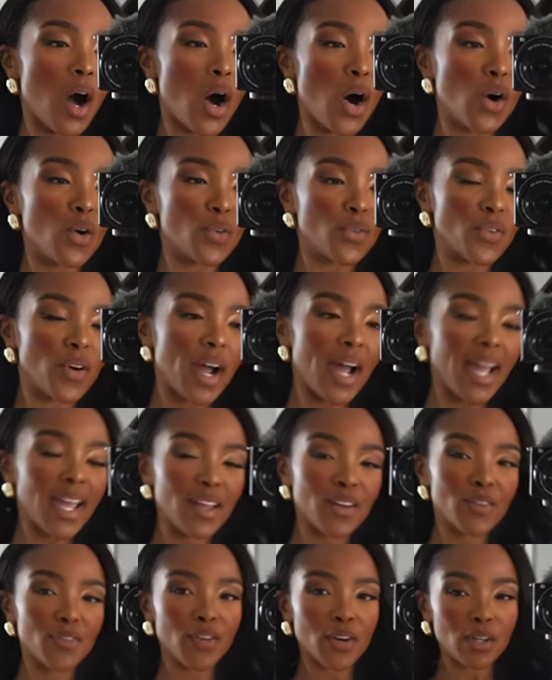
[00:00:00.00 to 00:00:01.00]
All
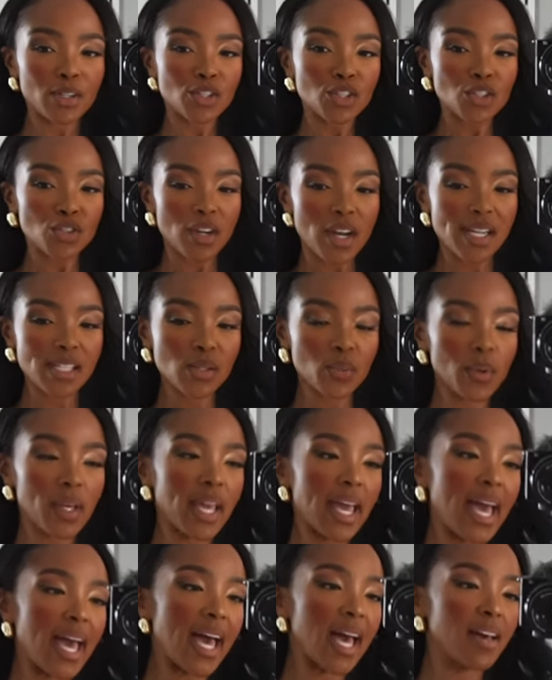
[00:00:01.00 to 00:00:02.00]
right, first dress we
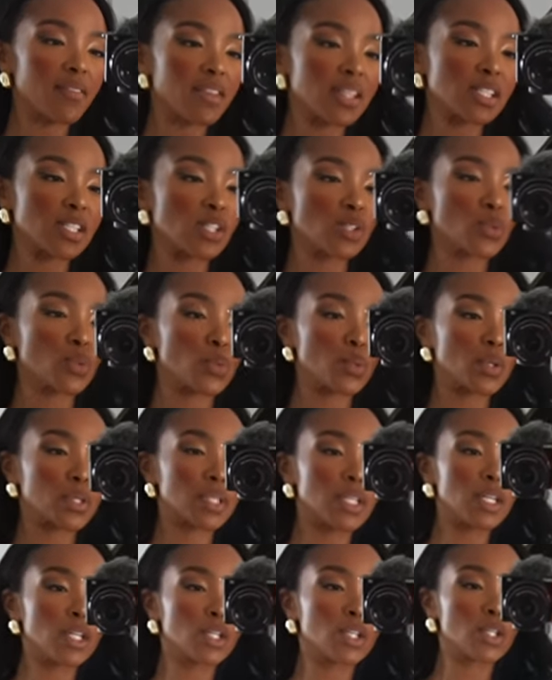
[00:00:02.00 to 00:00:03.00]
have is this
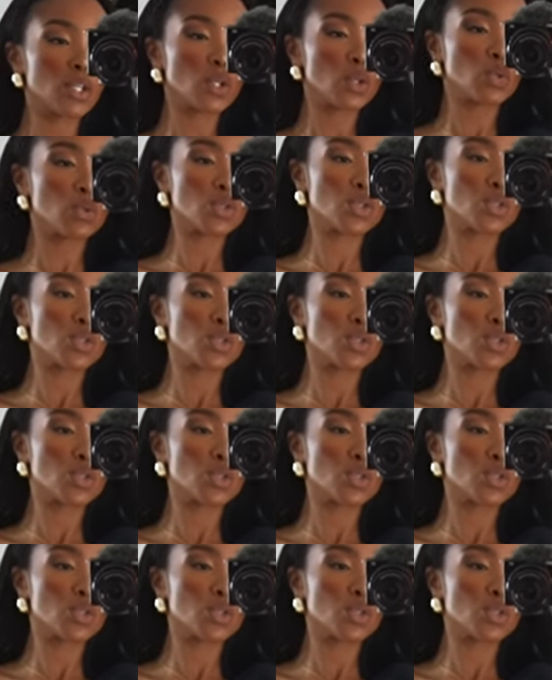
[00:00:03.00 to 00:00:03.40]
really cute